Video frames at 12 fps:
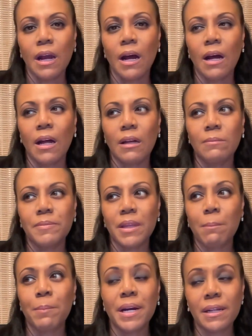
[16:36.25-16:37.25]

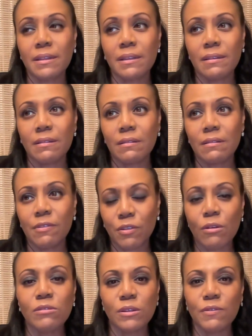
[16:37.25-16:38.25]
But for
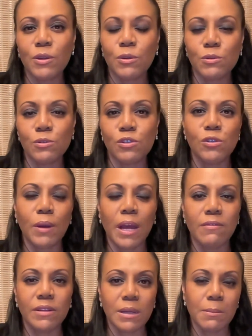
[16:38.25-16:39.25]
those of you who do
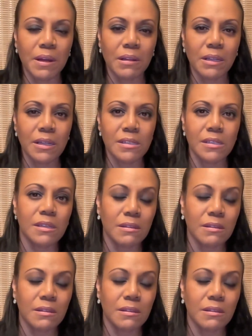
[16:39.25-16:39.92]
have an email list,